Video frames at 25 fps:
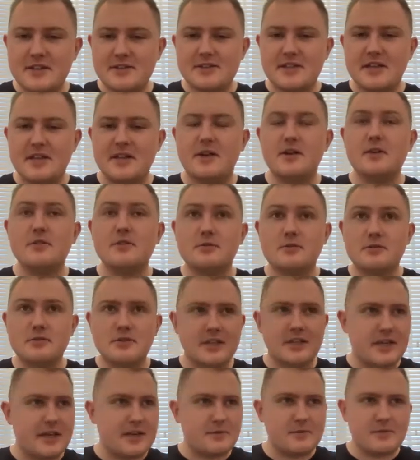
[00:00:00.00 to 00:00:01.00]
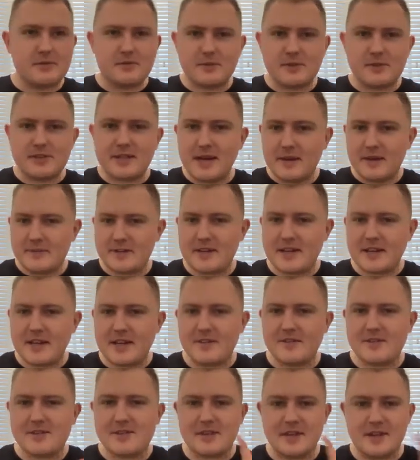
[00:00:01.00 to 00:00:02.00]
It's like, oh, okay, what's happening
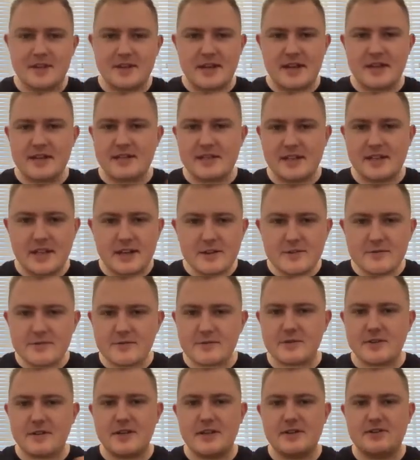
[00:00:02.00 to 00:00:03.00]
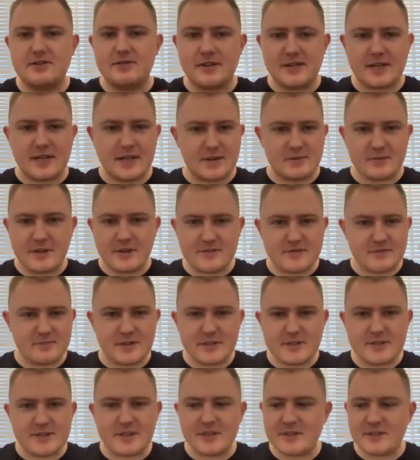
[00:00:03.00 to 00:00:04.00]
here? Are they in love, or are they trying to get away from
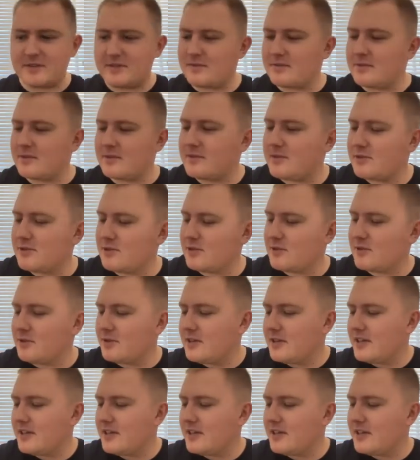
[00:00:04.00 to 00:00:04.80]
each other? I'm not sure.